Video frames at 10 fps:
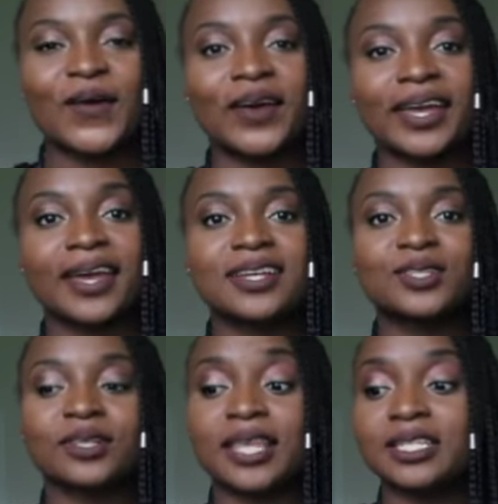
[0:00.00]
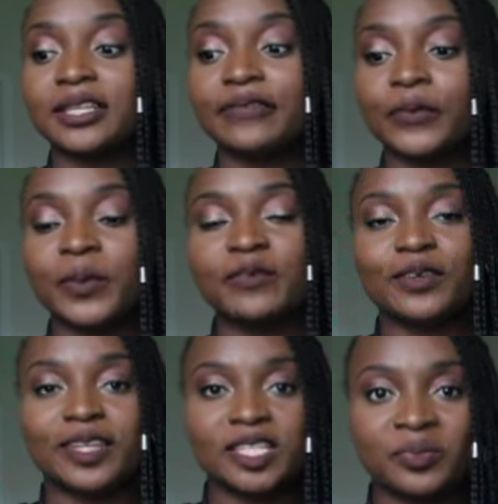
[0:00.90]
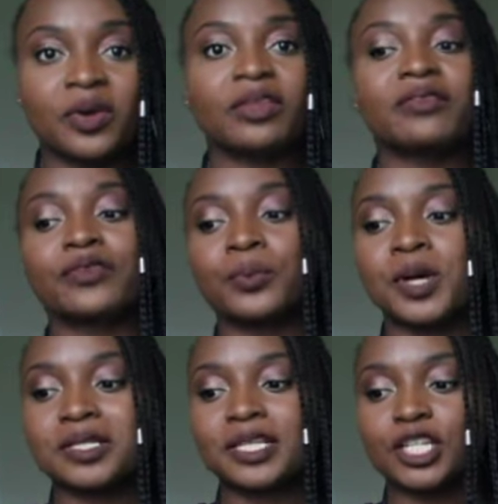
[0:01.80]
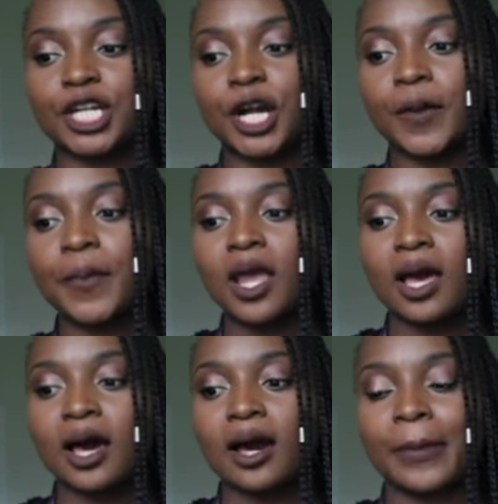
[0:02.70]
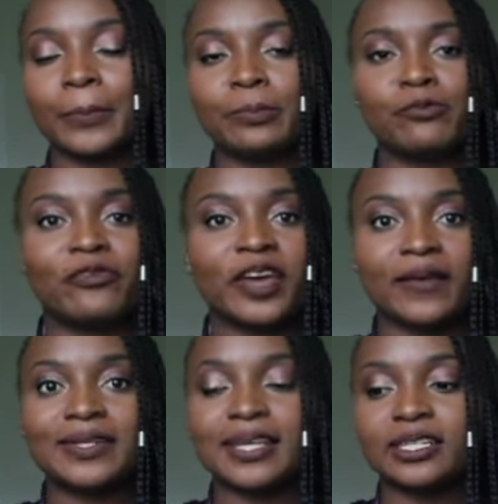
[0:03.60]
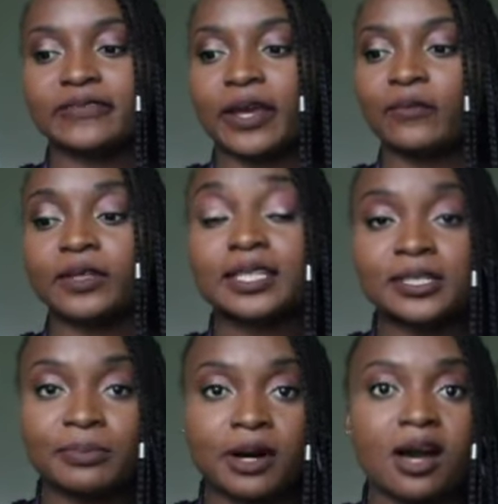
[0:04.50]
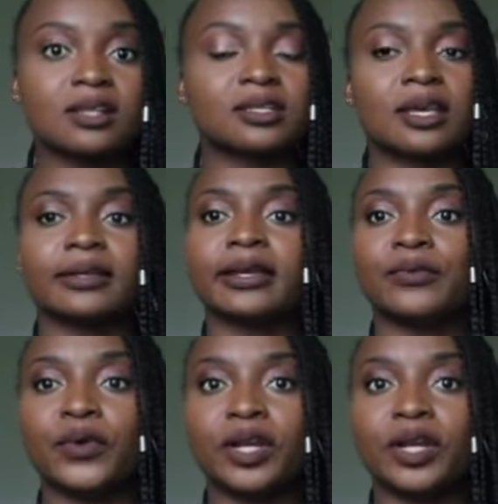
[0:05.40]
Okay guys, so that's it for me for this month for BoxyCharm. I'm very satisfied with this box and I